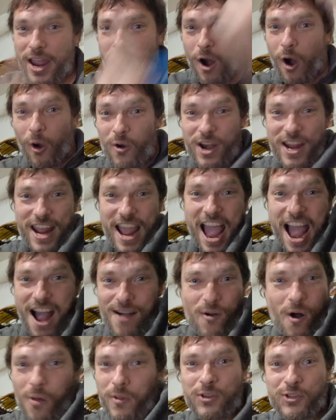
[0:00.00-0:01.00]
They already
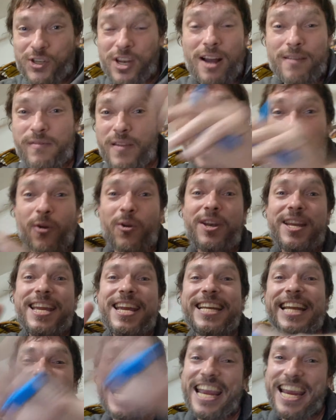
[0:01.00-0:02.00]
have all the stuff. They don't
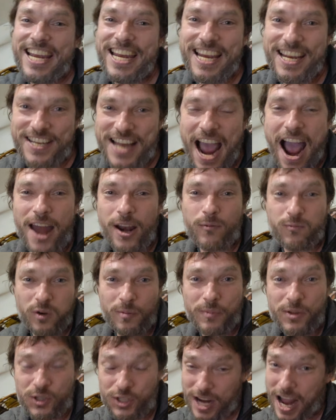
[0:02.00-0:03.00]
need any data
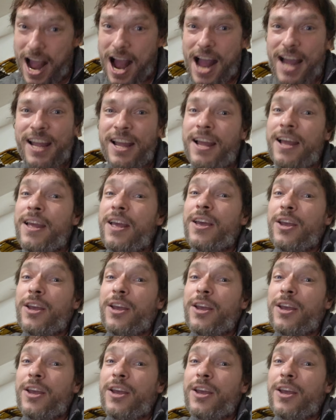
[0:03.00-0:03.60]
from the sky.